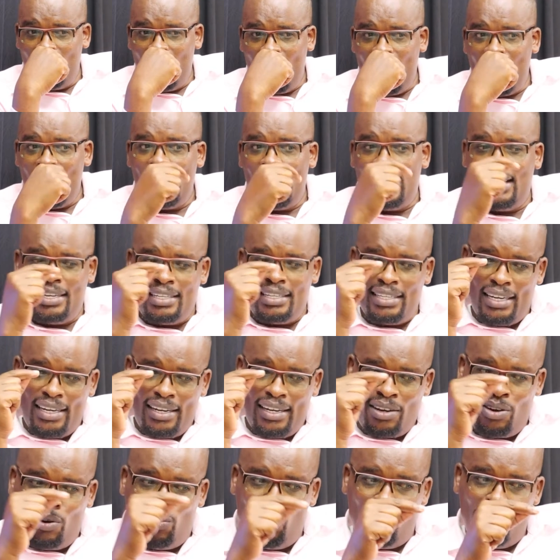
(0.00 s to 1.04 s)
and
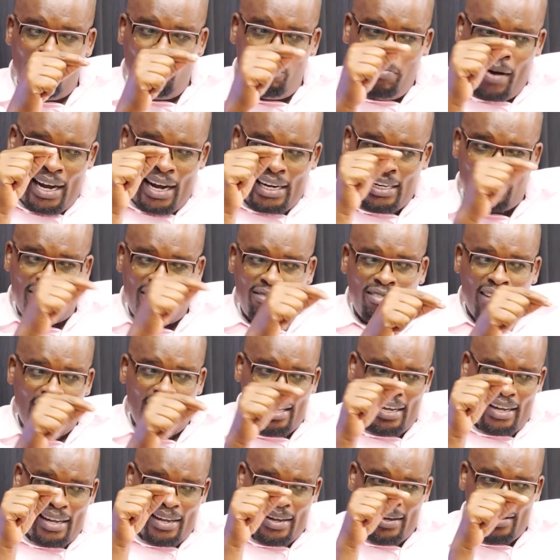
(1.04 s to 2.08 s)
go back to
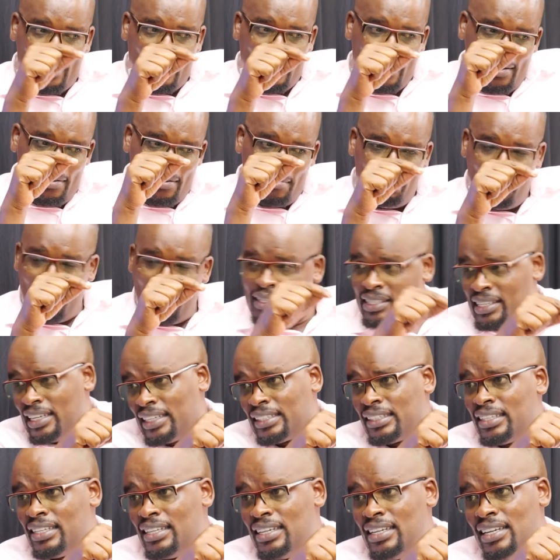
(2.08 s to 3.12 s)
the
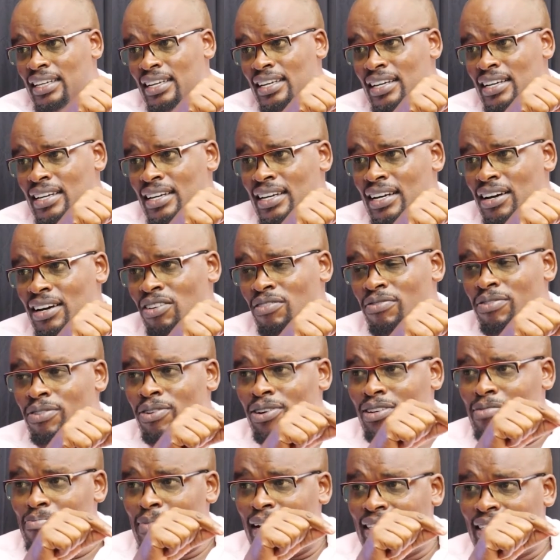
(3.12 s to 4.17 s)
basics of
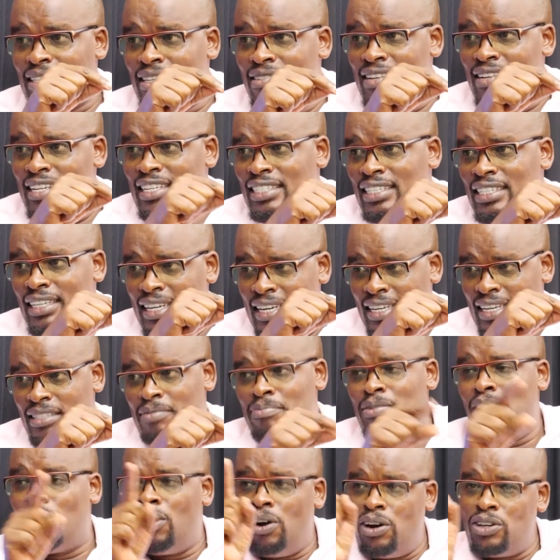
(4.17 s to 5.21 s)
what masculinity
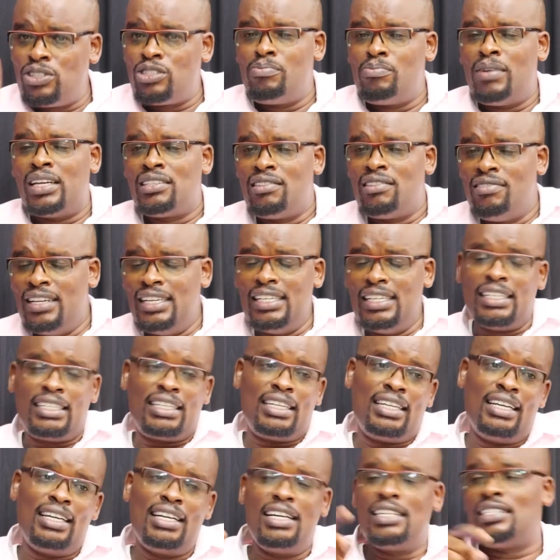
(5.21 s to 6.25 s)
is, because
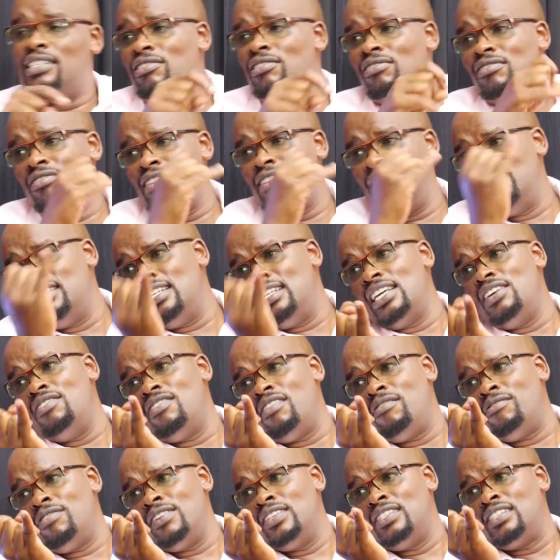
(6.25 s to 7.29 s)
masculinity is not raising
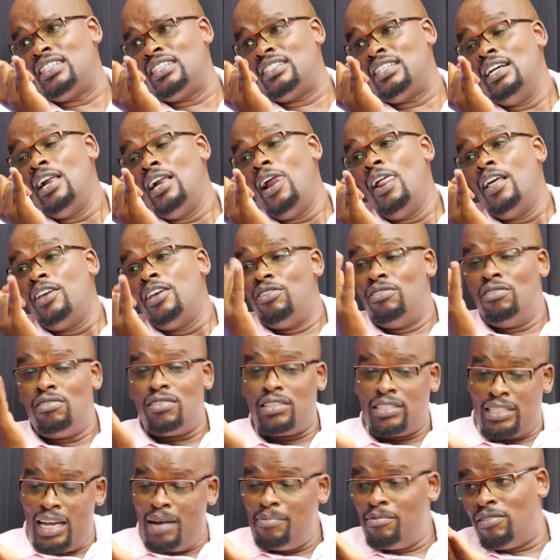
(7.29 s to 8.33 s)
your voices.
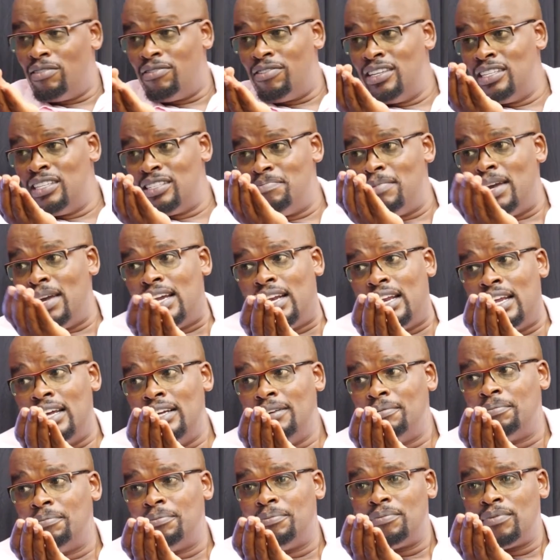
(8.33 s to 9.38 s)
Some of these men,
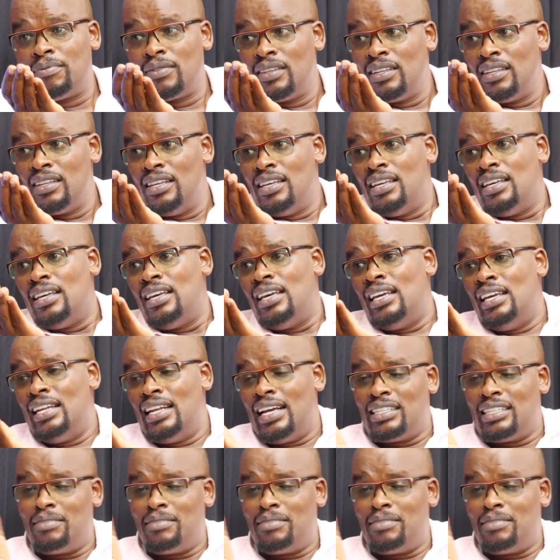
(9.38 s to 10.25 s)
in